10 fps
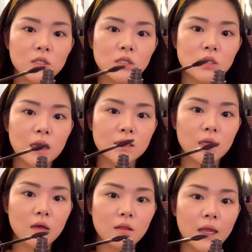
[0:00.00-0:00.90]
It just has
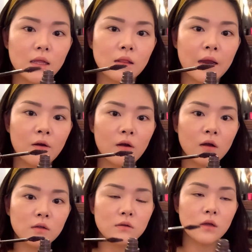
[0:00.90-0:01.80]
like a light layer
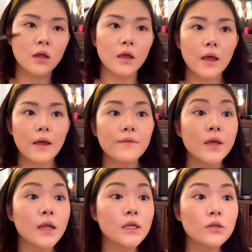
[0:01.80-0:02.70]
on, and
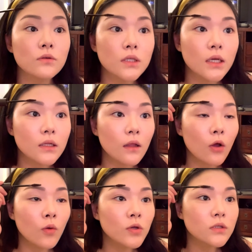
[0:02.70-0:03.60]
then I use it
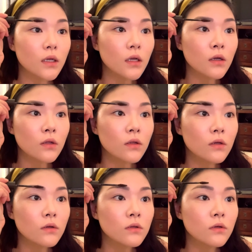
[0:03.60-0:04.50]
almost like a glue